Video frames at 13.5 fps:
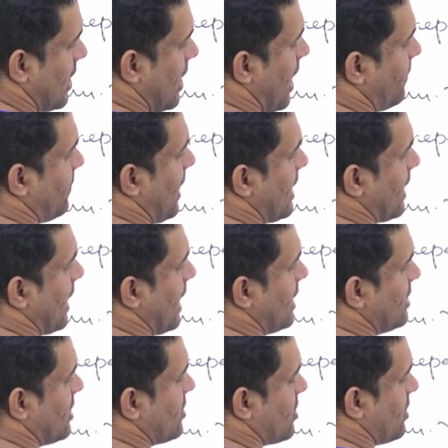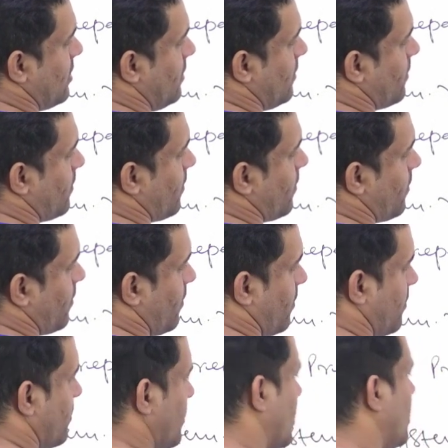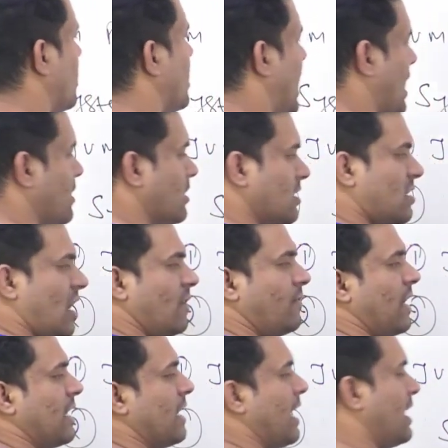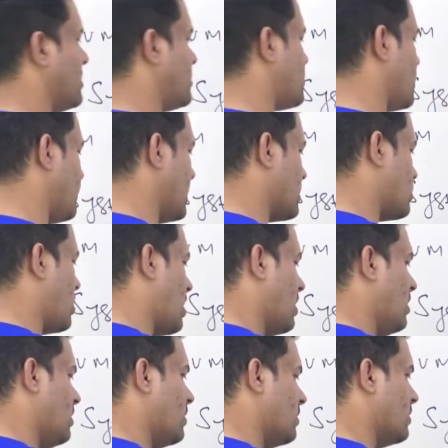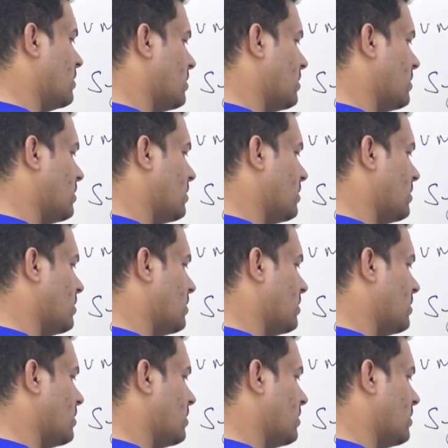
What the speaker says: run finalization, and this run finalization will call